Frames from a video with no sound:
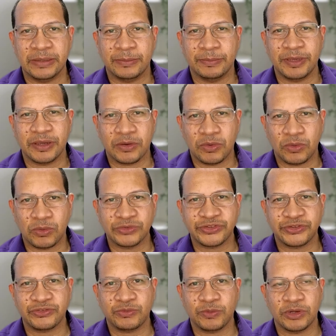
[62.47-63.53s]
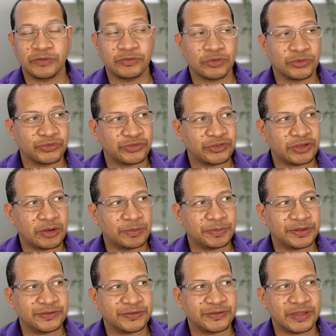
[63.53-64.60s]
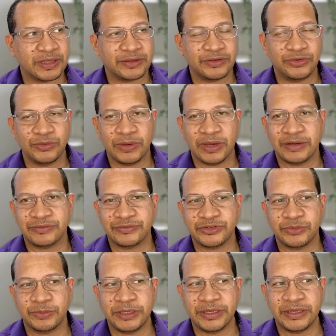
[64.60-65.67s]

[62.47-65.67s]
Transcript: because it's one of those topics that you have to be